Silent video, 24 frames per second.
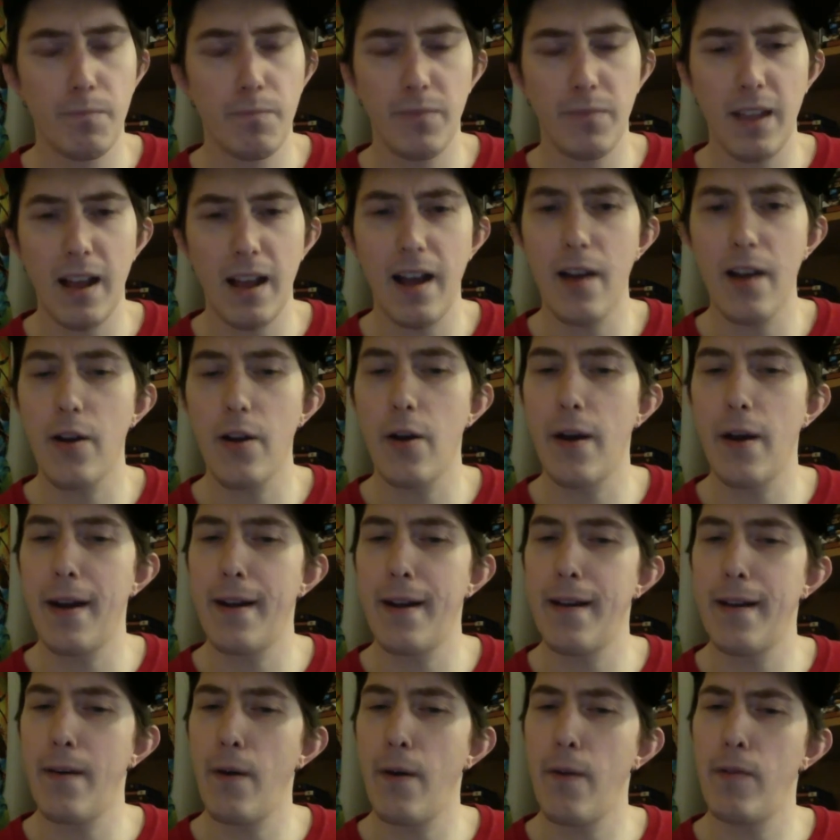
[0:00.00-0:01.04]
I don't know. And
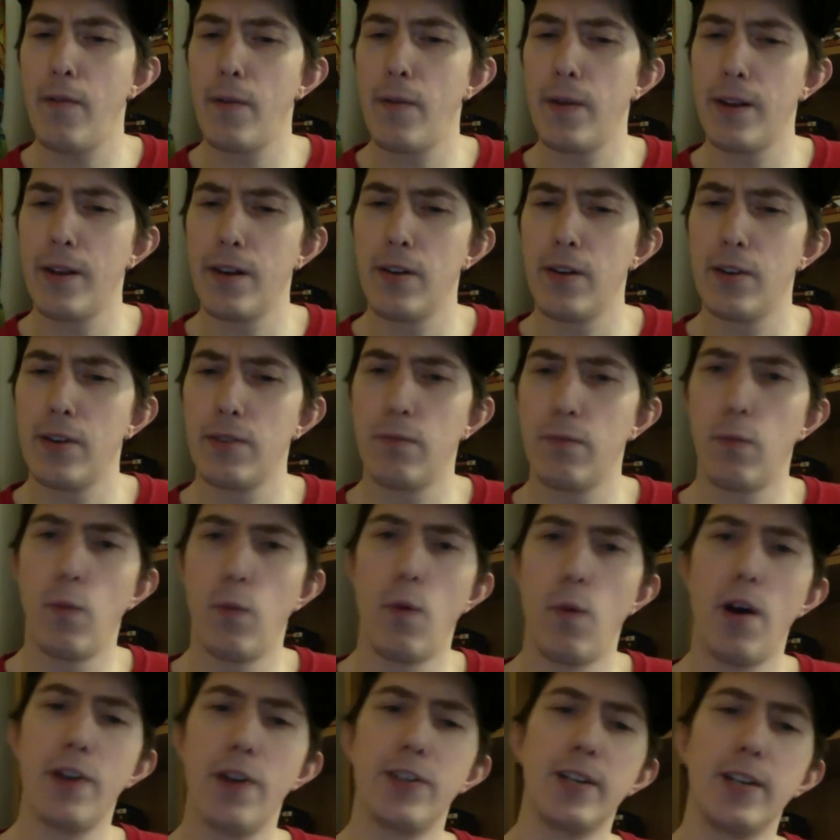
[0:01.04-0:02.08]
over the years
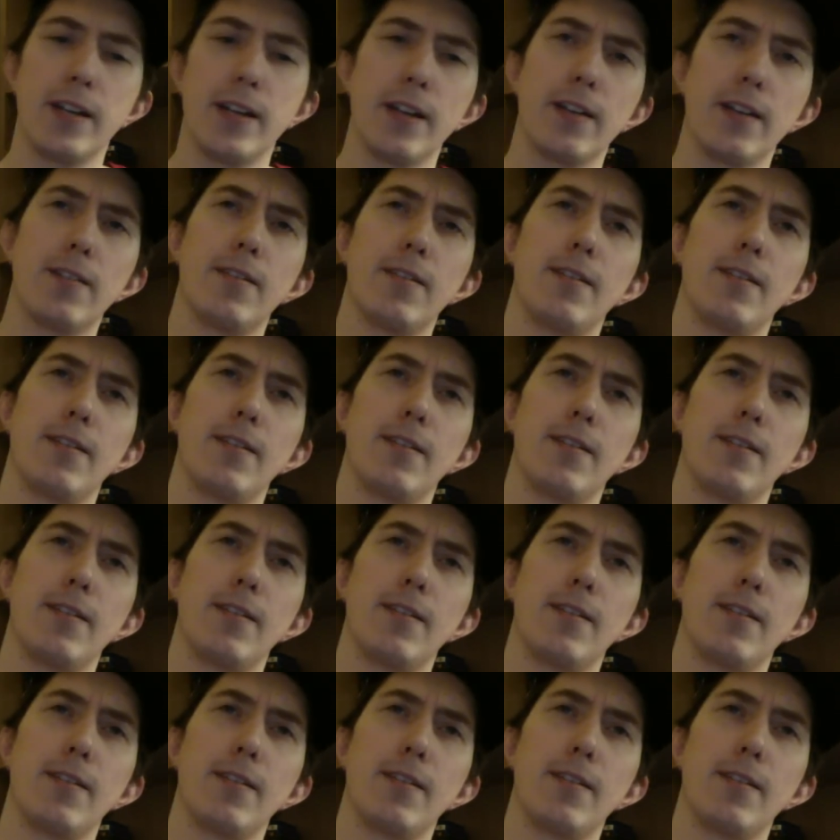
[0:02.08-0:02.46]
watching it,